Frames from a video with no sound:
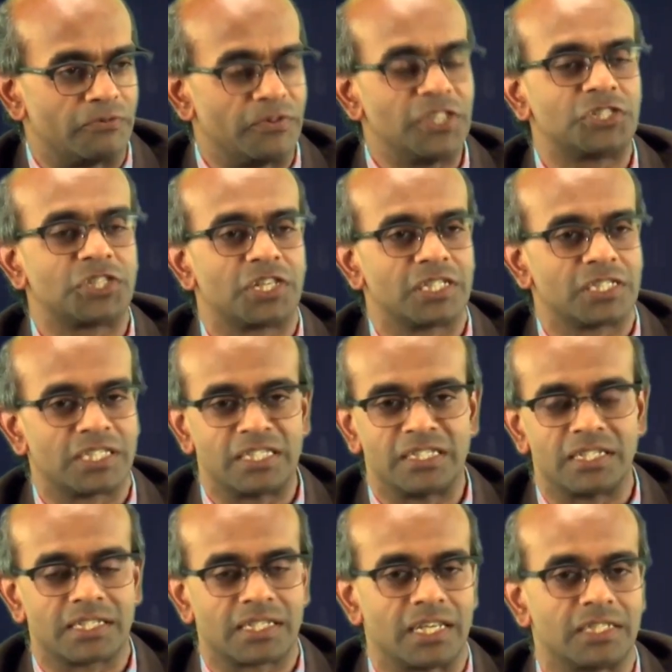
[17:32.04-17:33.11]
features,
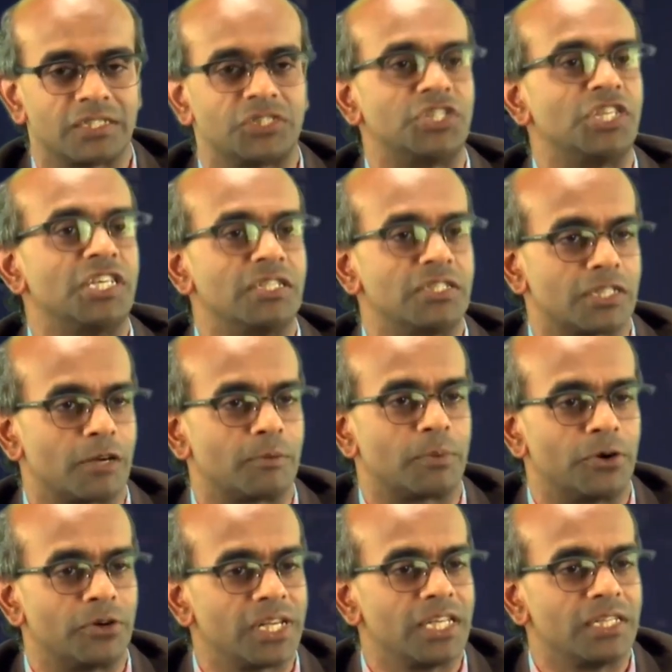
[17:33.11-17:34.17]
in this case genes or
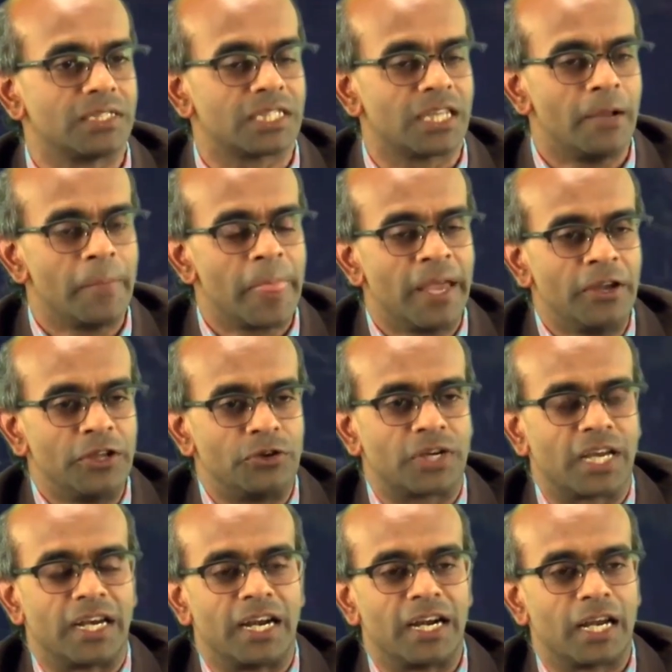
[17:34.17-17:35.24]
proteins, you
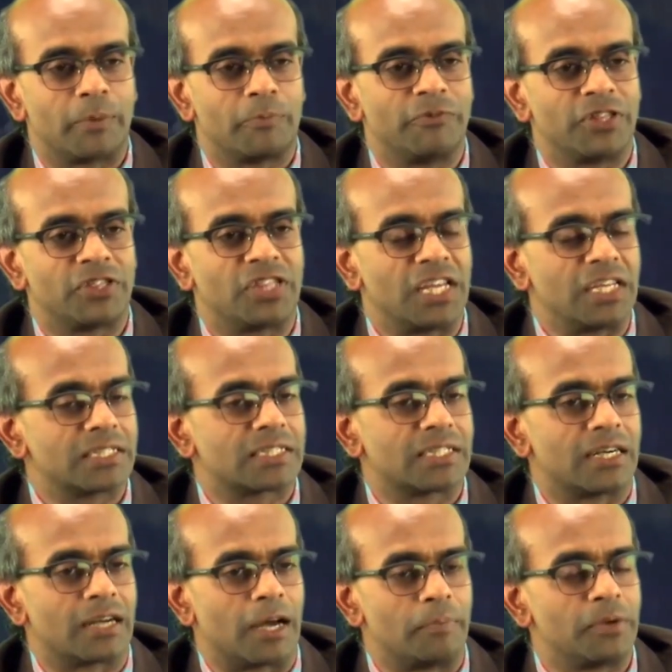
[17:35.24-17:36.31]
can end up with things
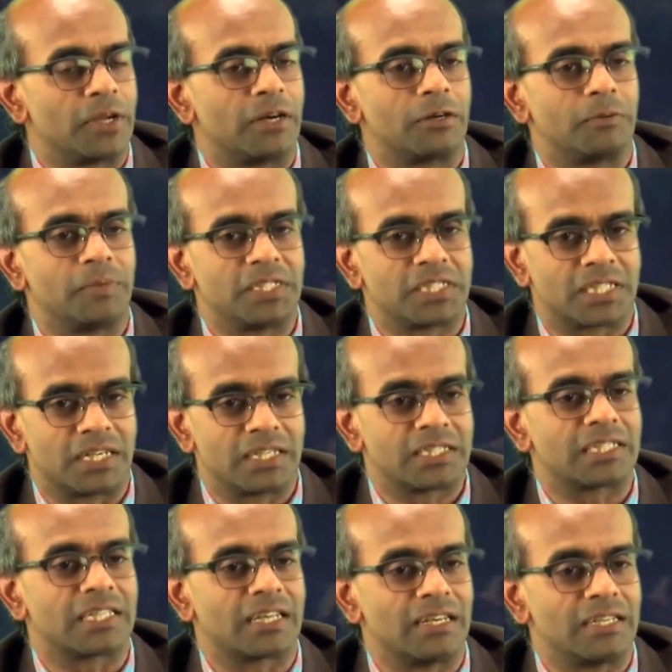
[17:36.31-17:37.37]
that appear to be
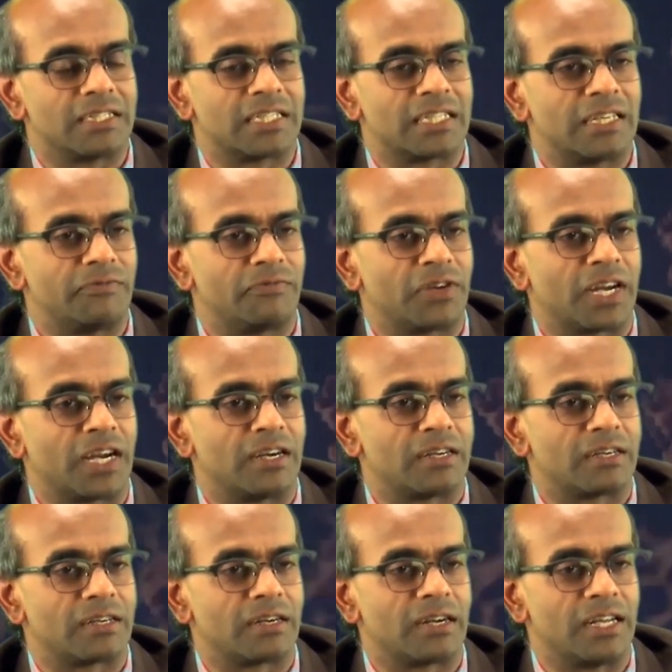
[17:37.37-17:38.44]
statistically
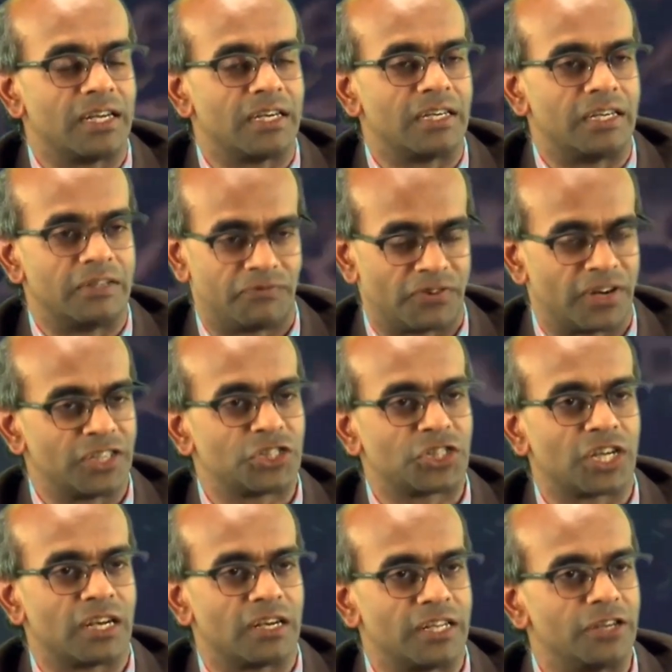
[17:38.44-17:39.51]
significantly
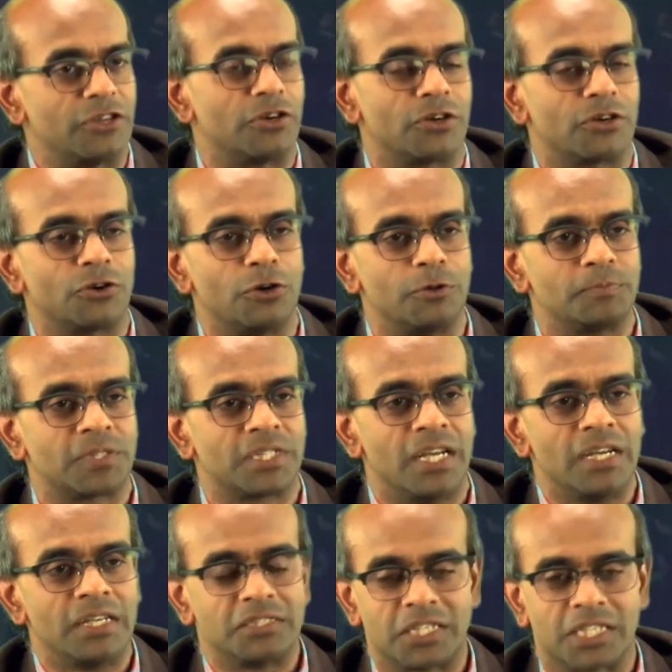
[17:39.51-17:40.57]
differential in your groups
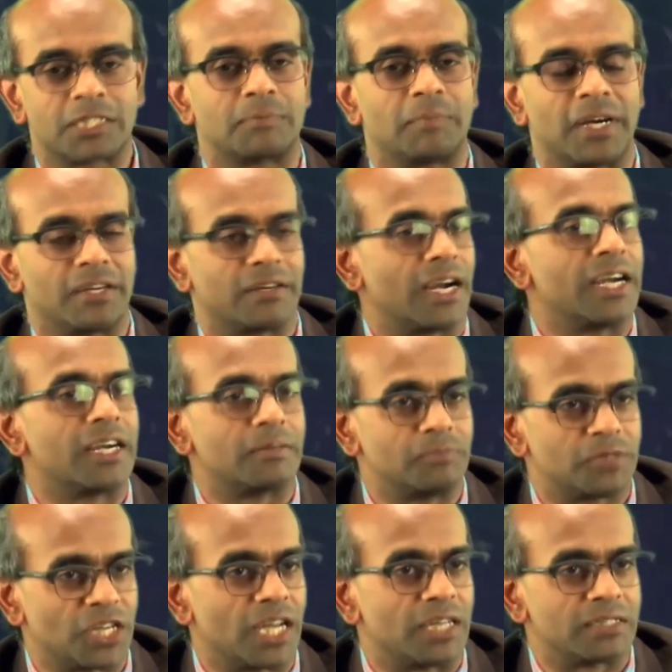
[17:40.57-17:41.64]
just by
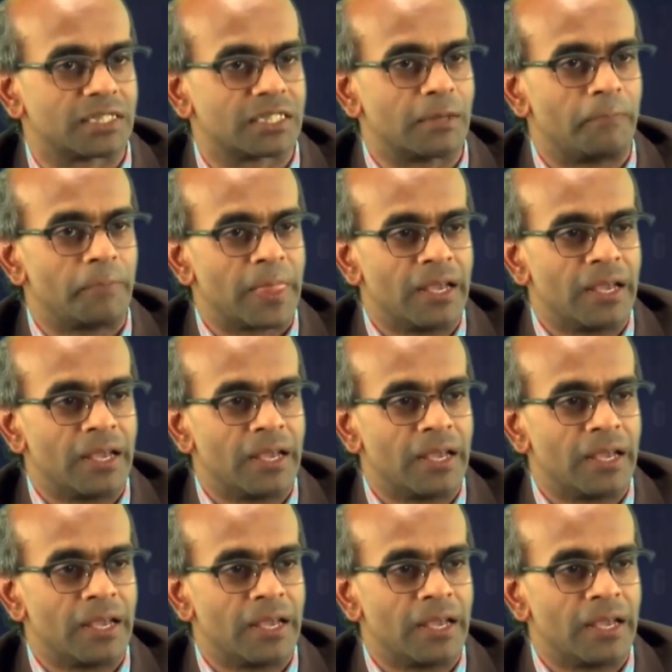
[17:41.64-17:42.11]
random chance.